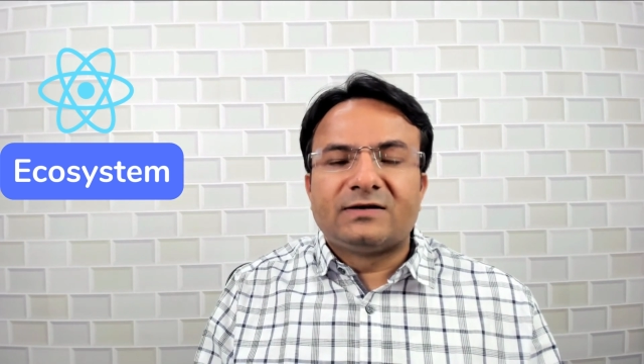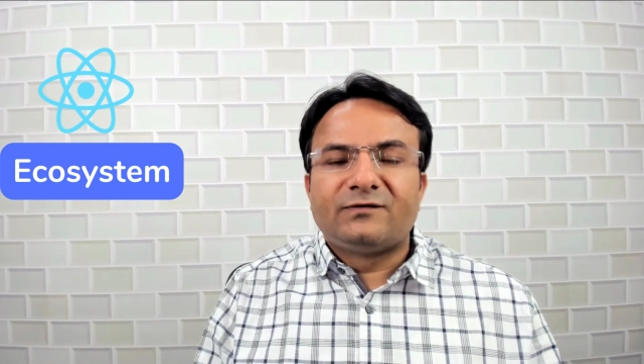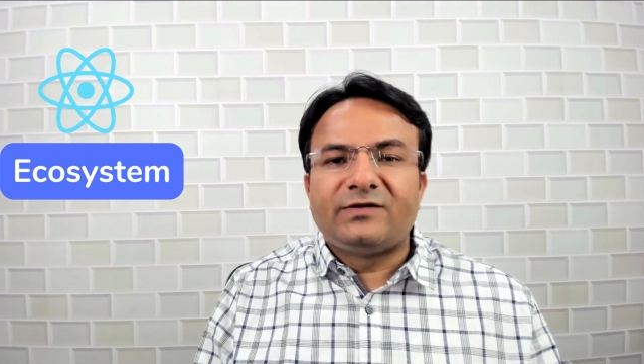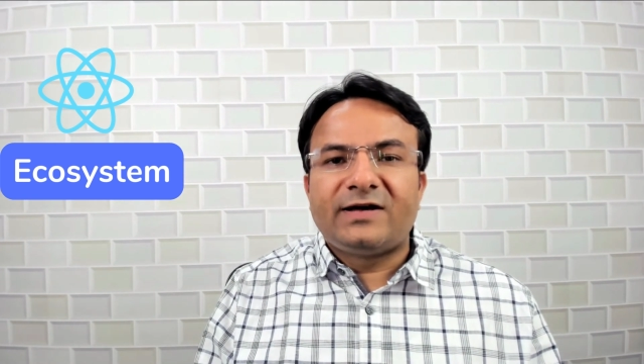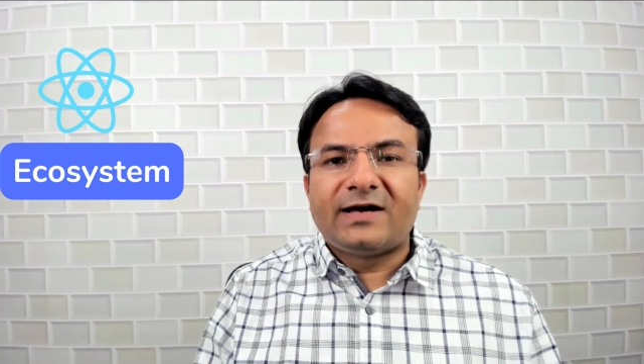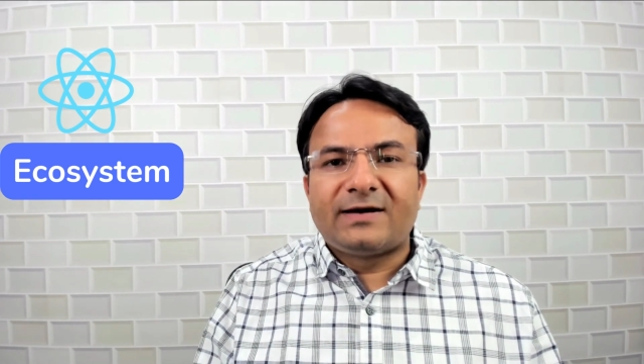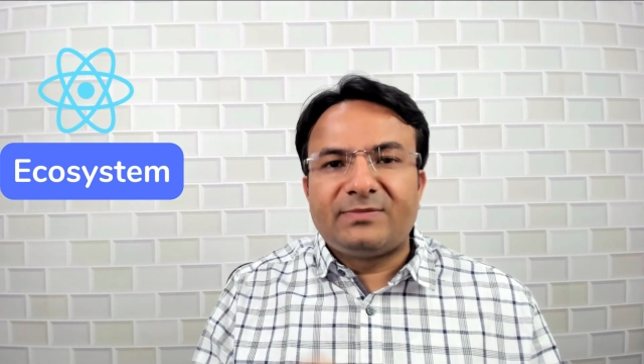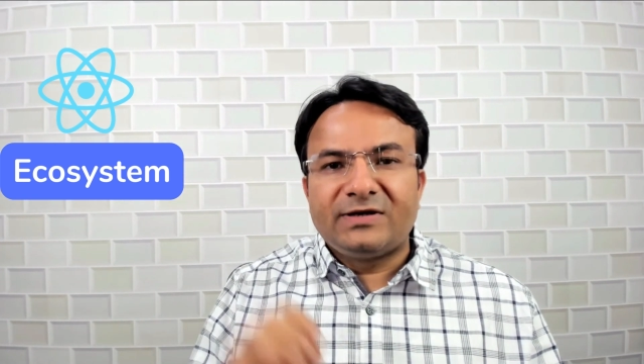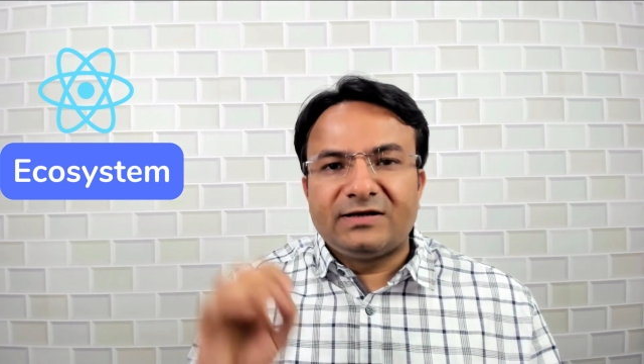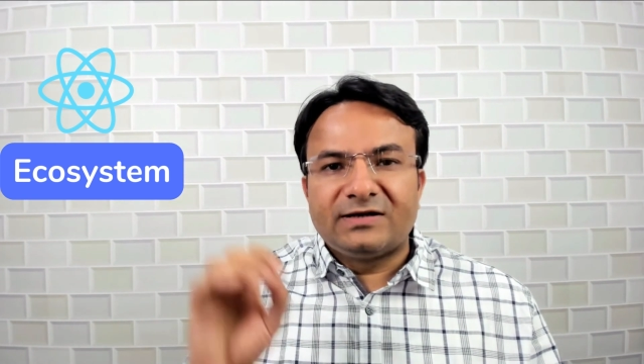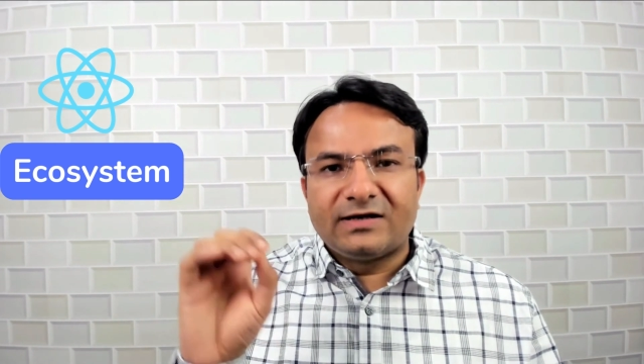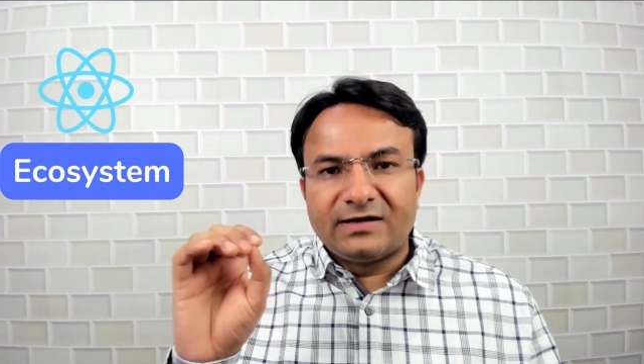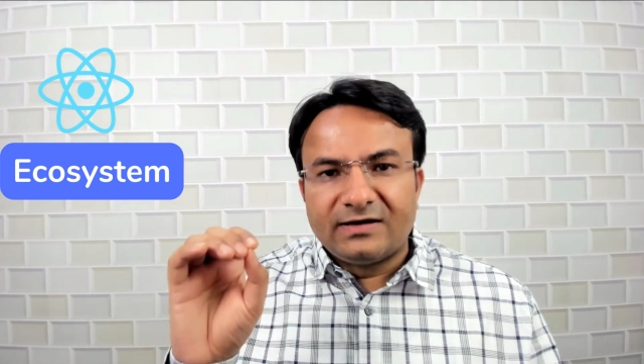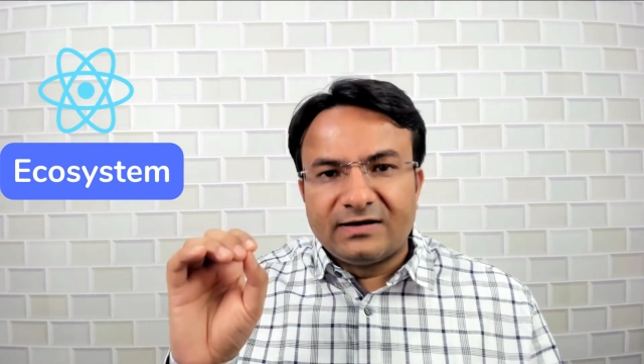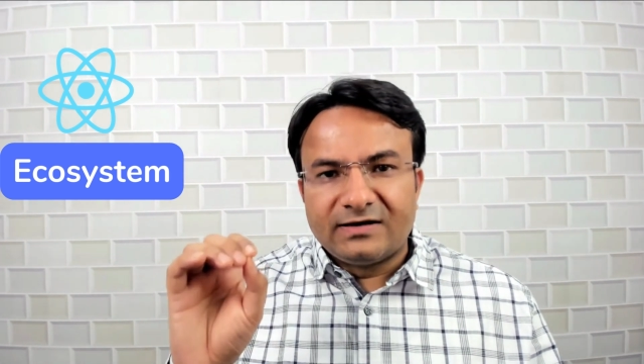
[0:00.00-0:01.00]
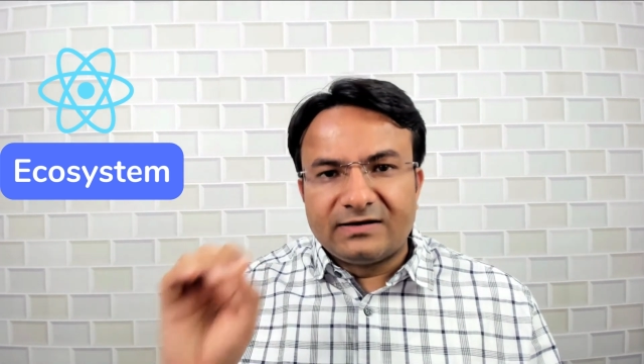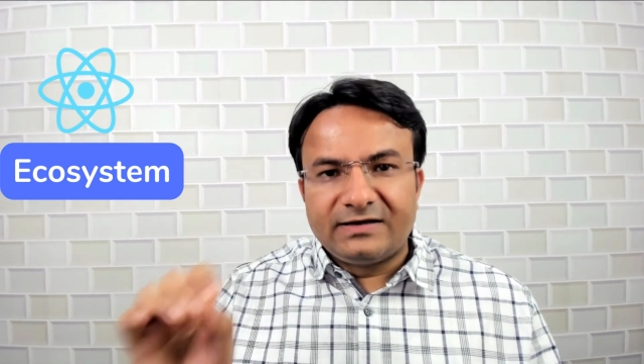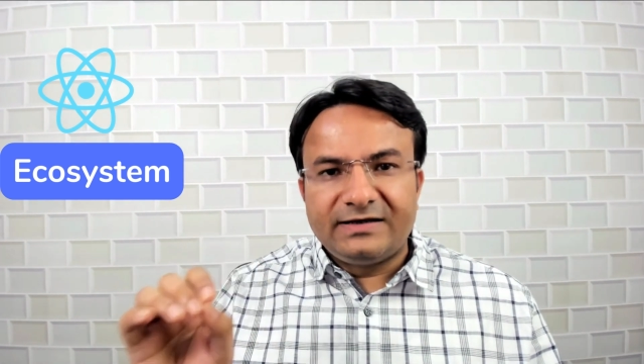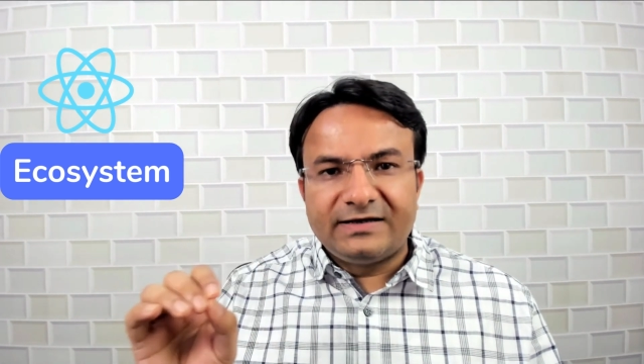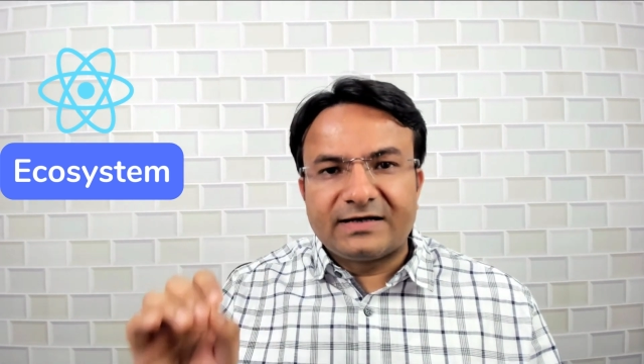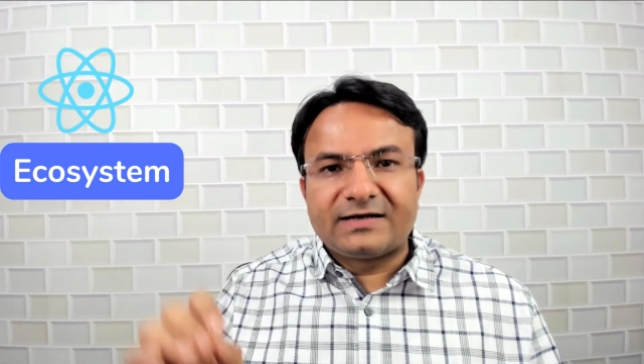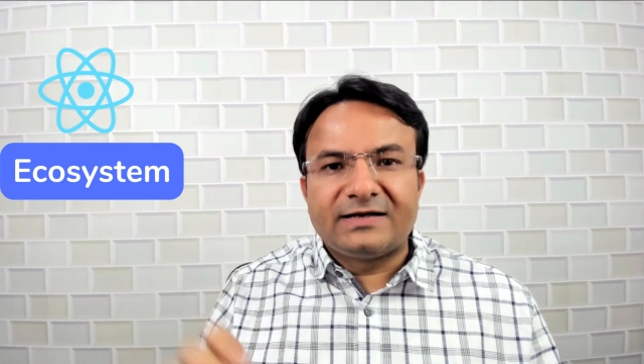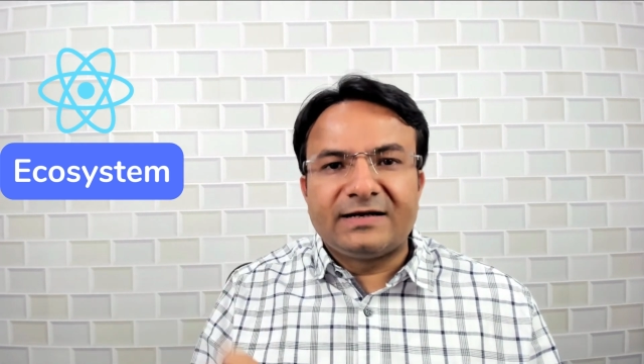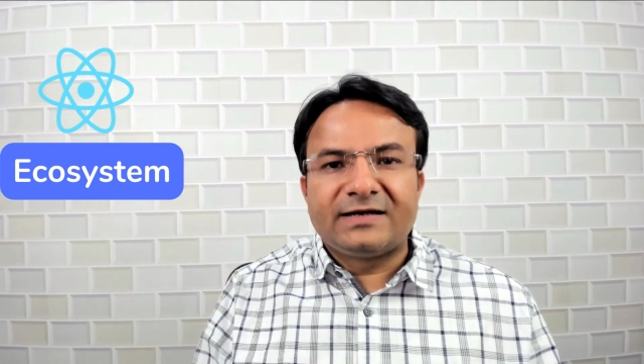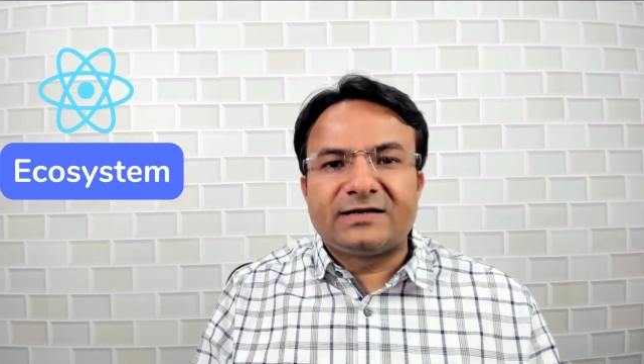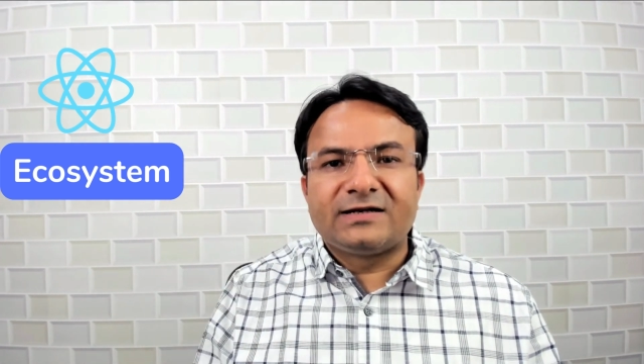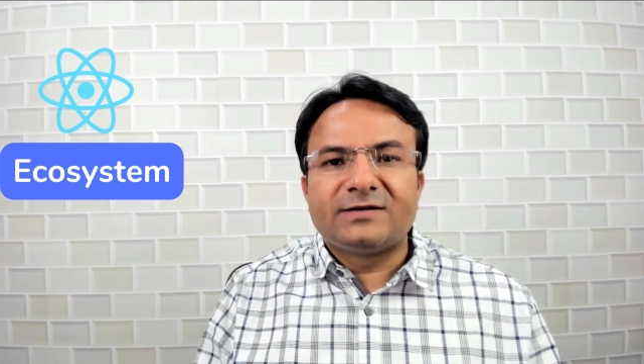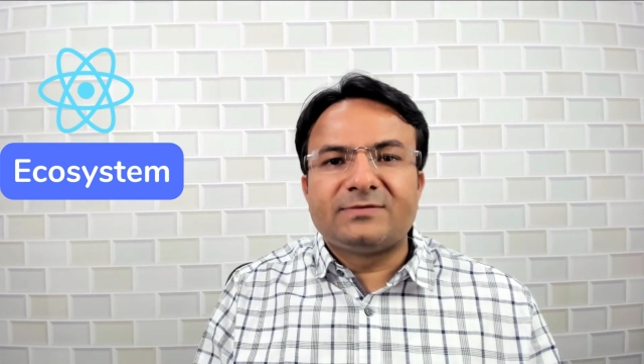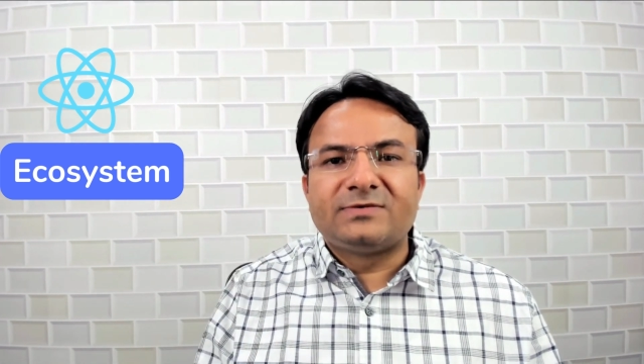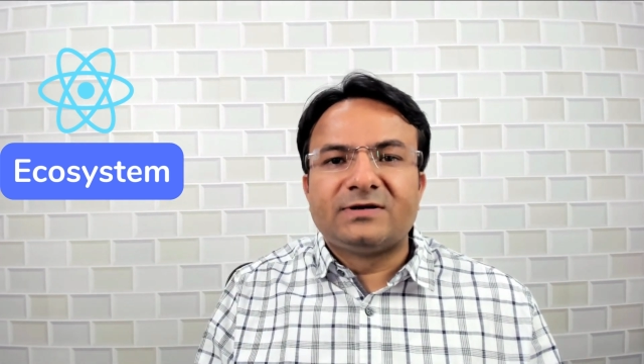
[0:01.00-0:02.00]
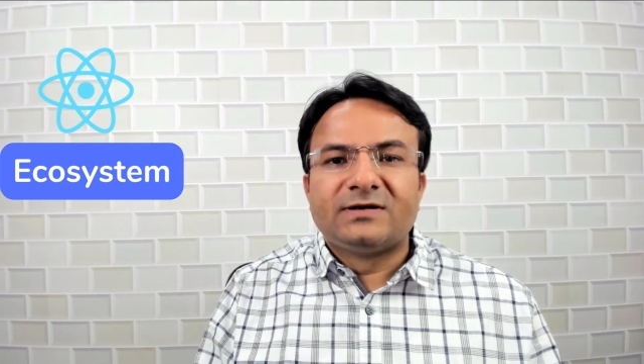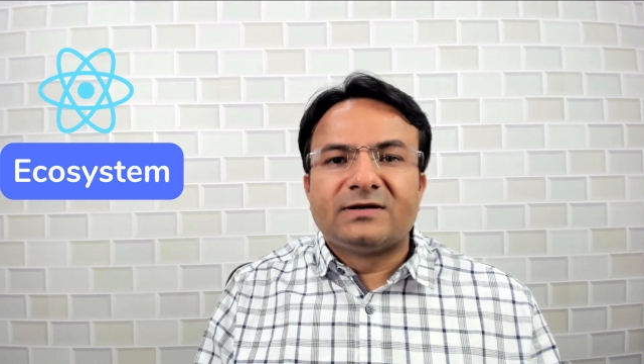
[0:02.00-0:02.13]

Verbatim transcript: we having the react native